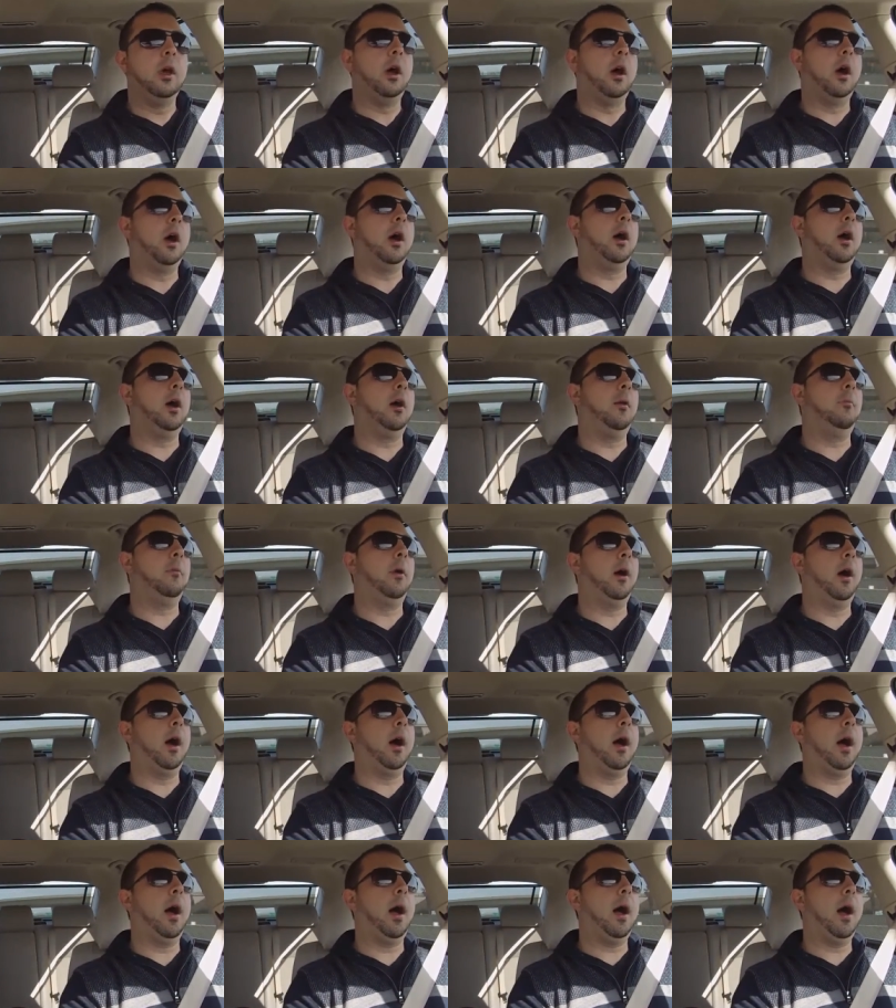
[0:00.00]
Um,
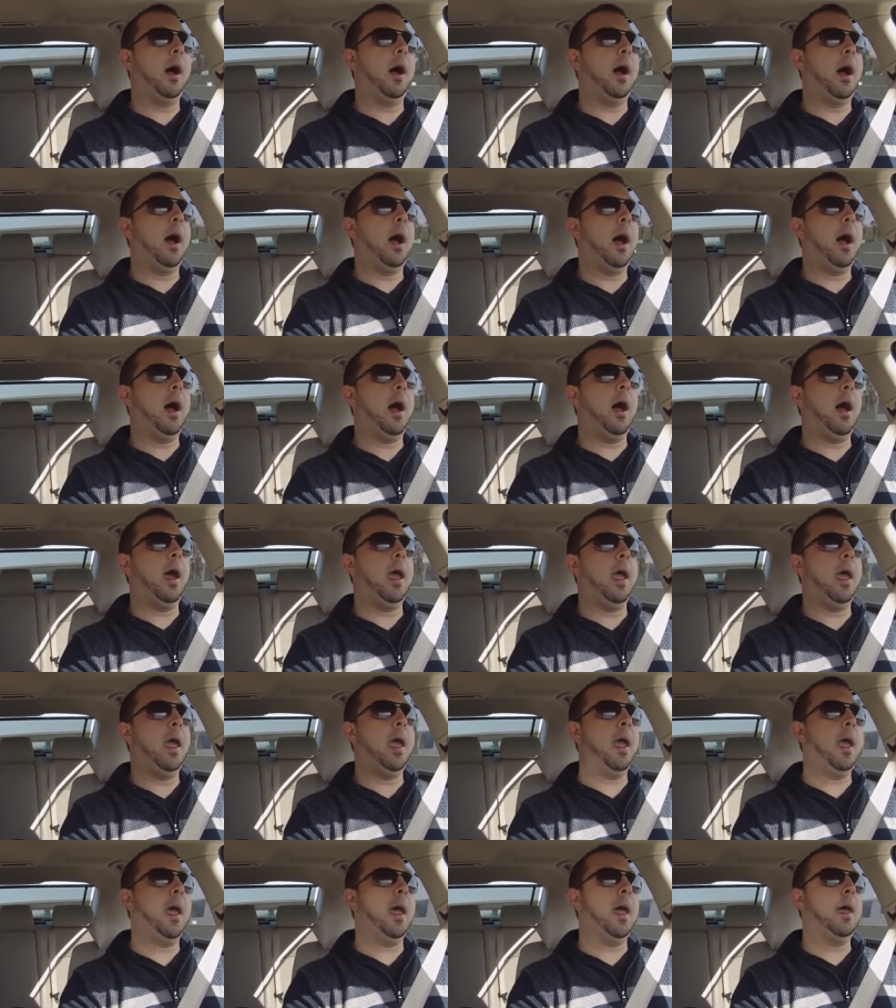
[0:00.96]

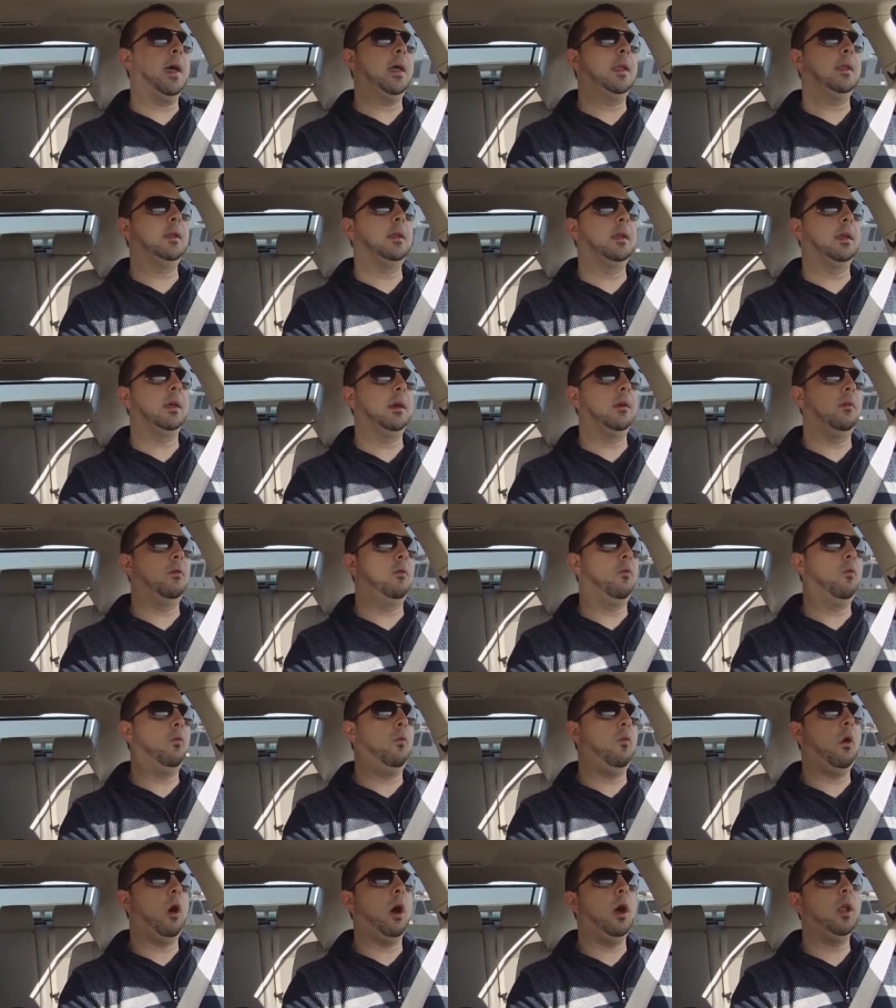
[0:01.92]

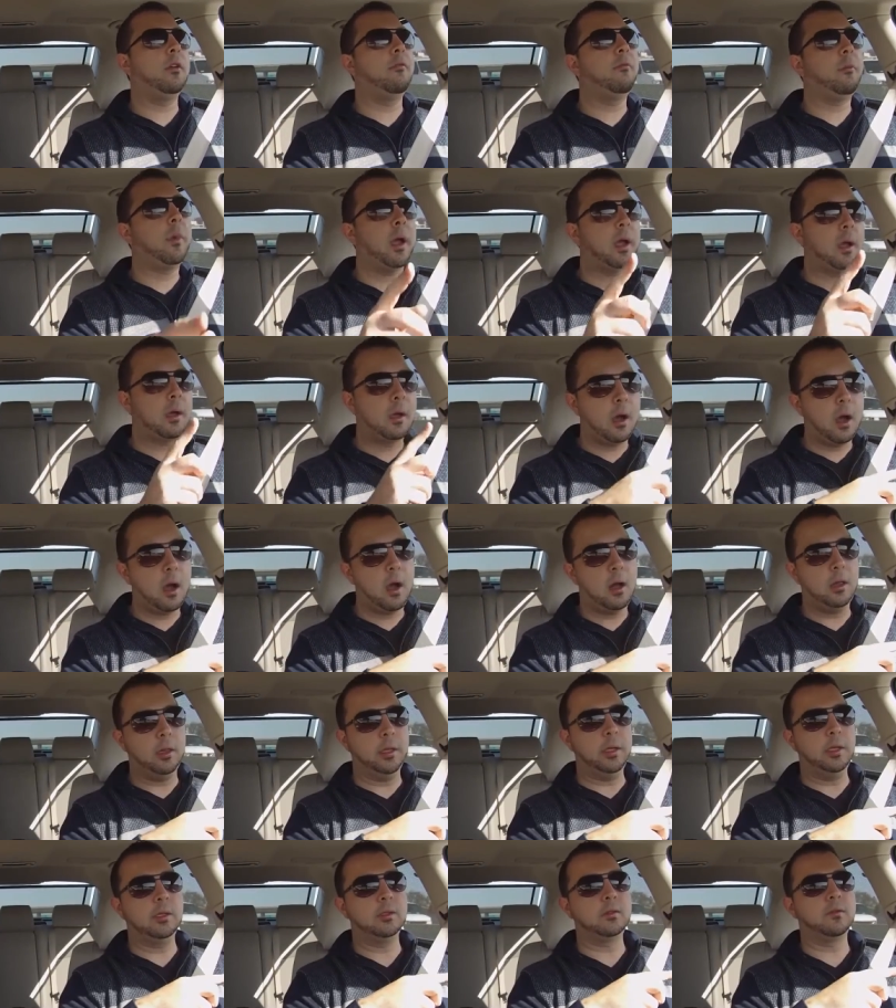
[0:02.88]
and one of my
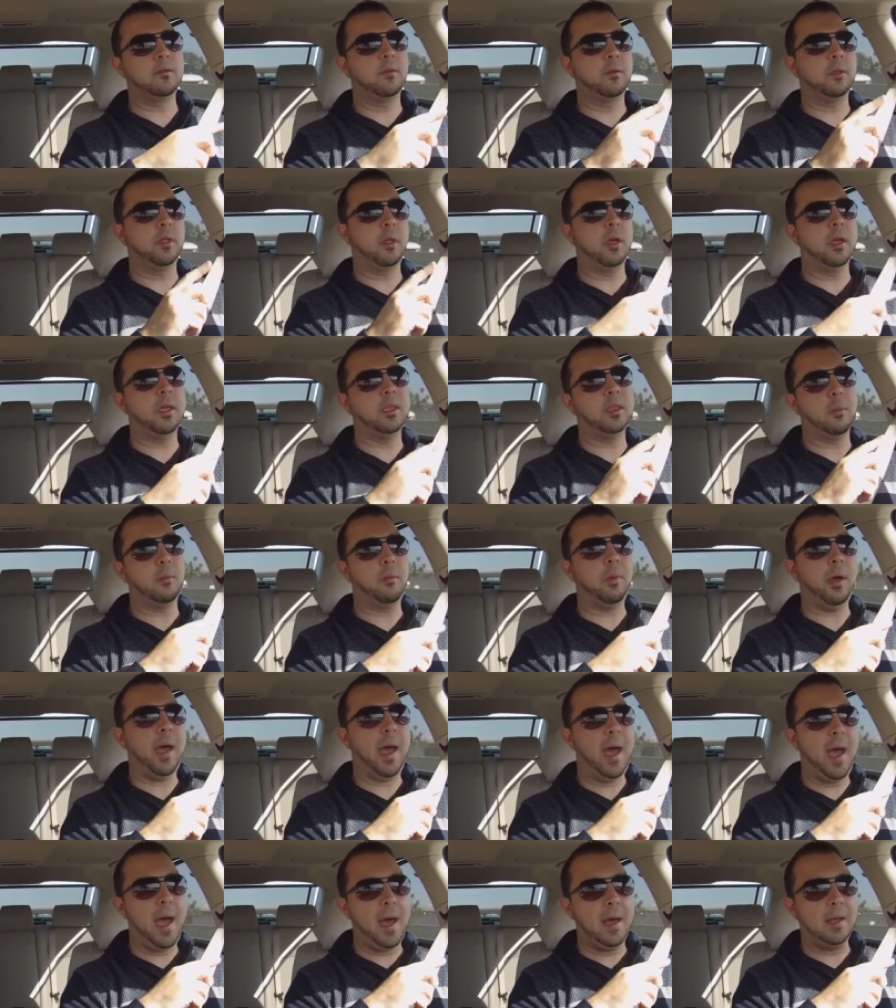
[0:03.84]
colleagues from the in the
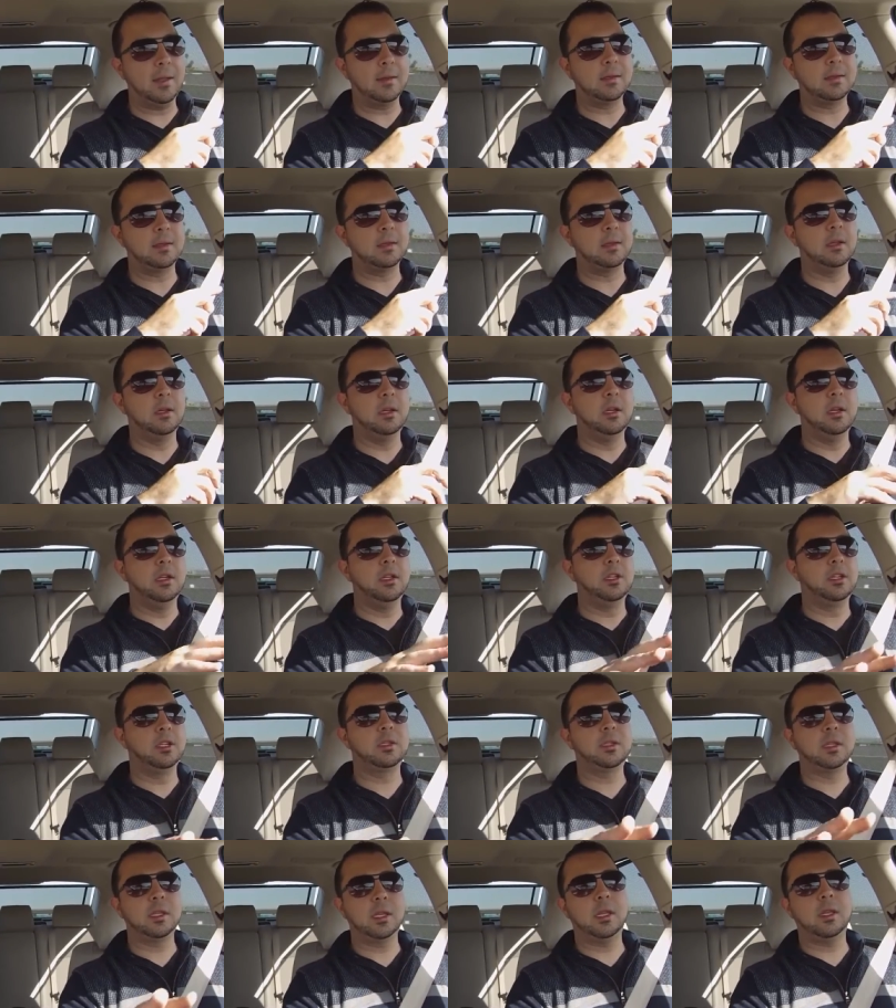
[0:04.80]
past,
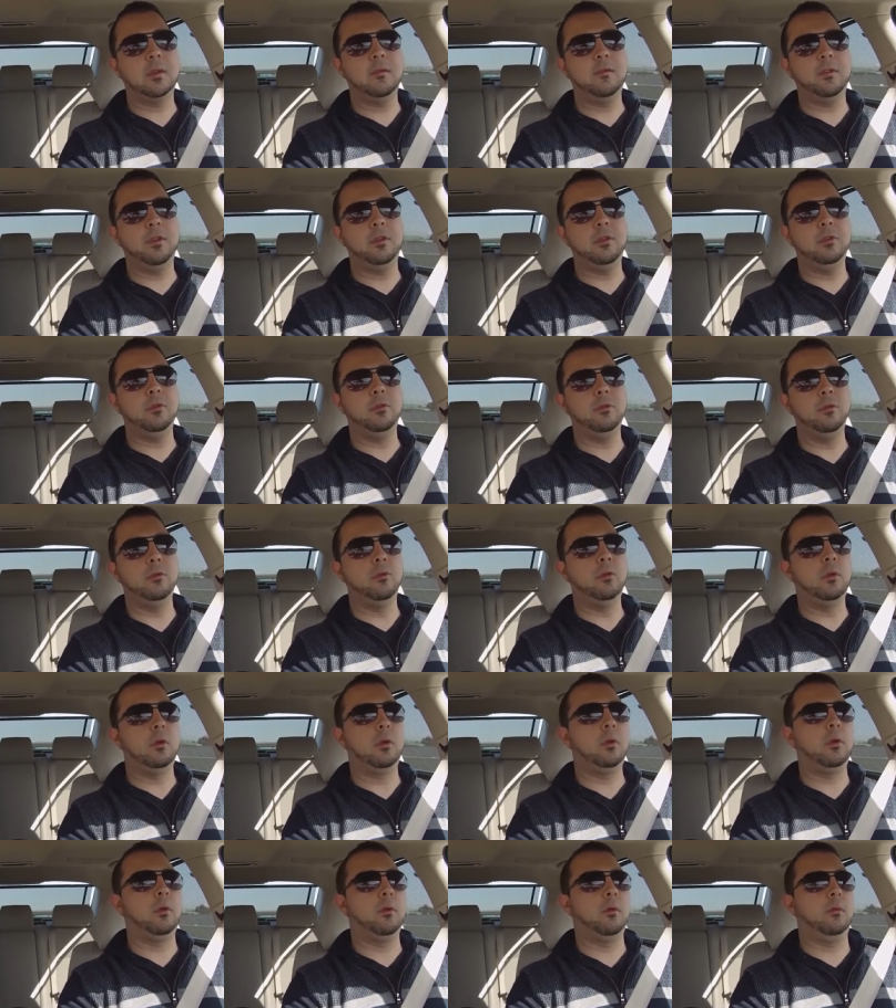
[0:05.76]
just to give you
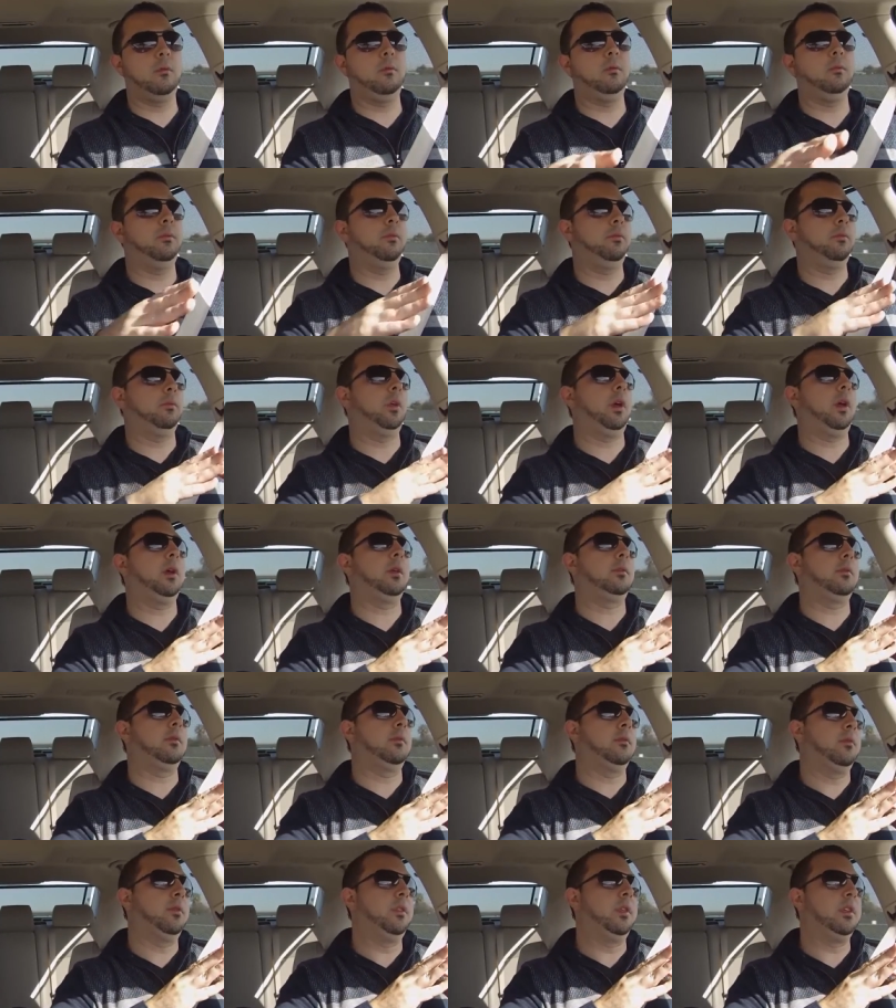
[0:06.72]
uh,
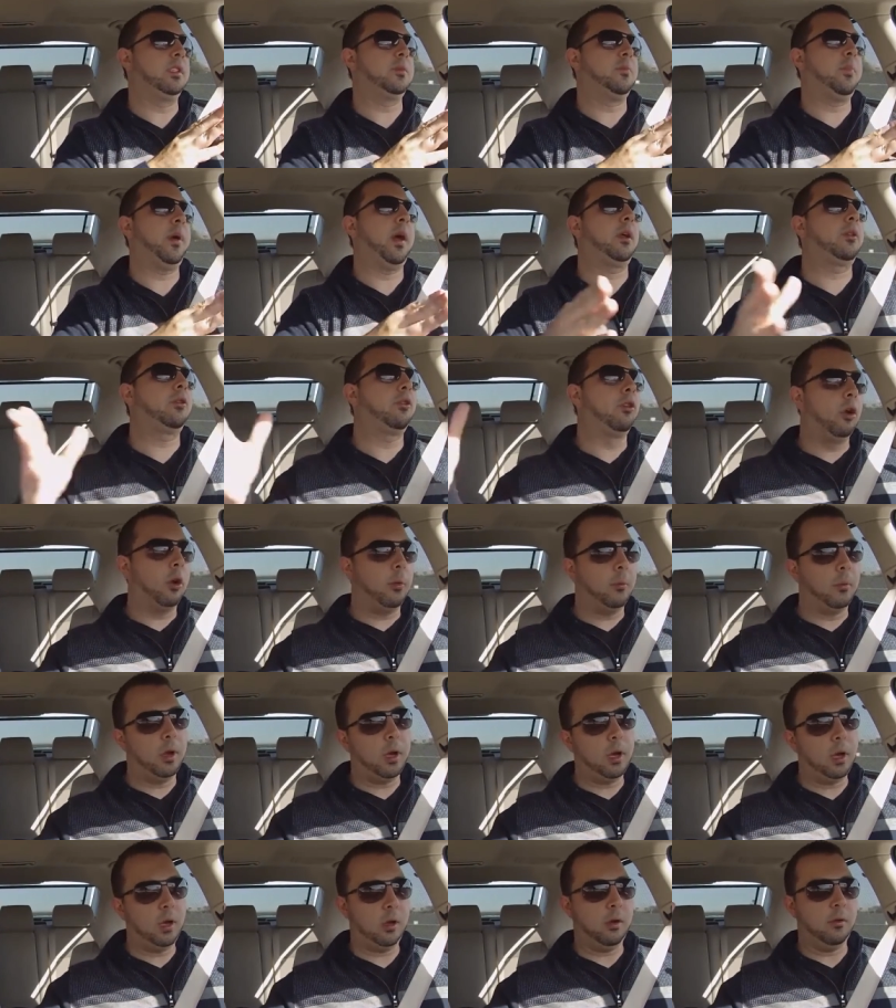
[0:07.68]
the
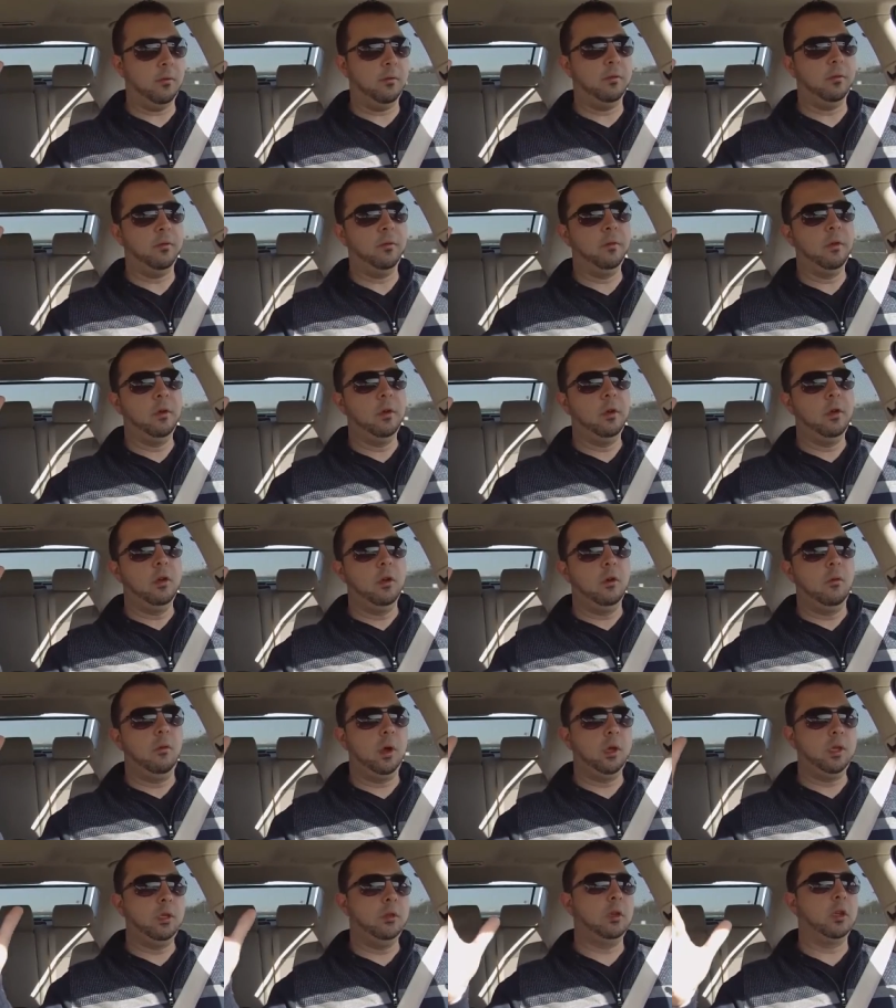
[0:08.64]
spectrum of
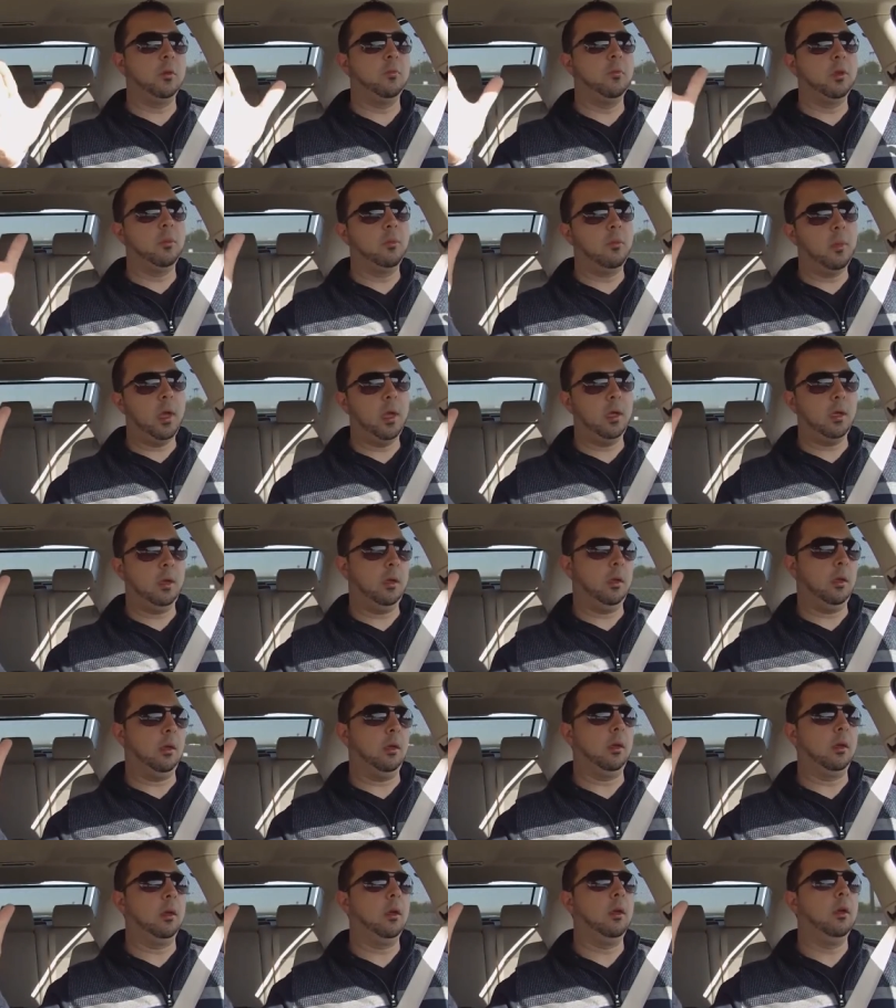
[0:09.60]
what you could be
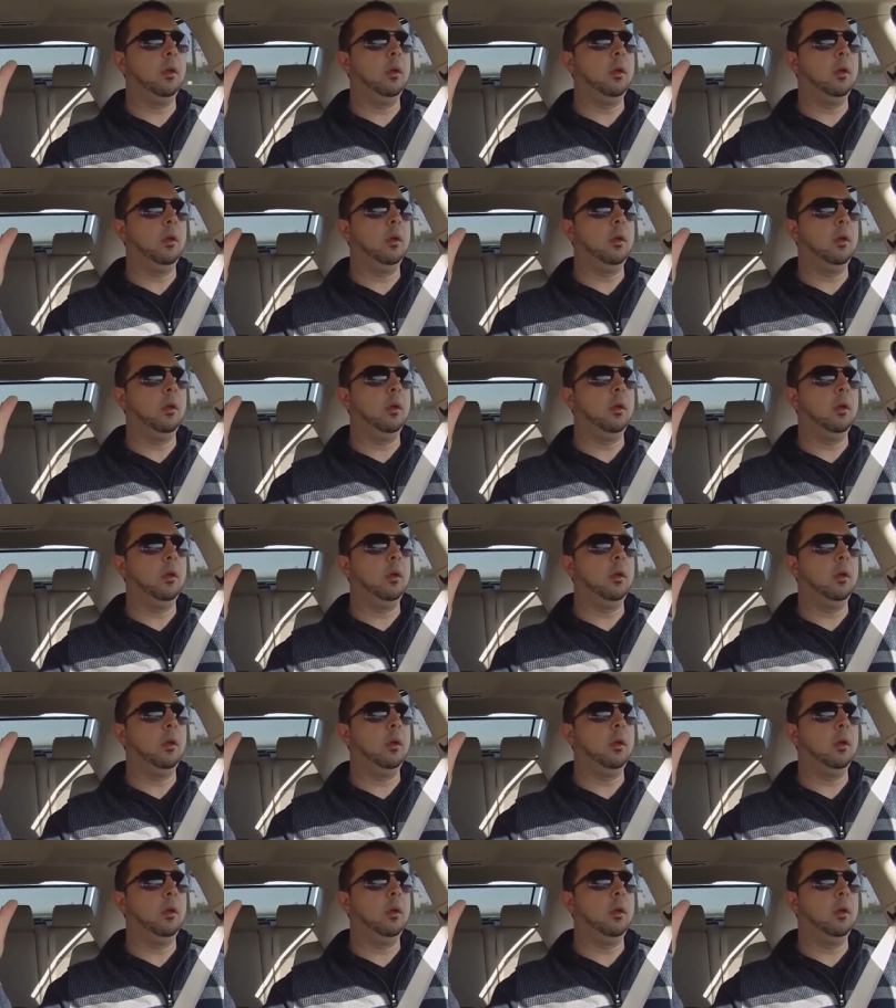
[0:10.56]
making.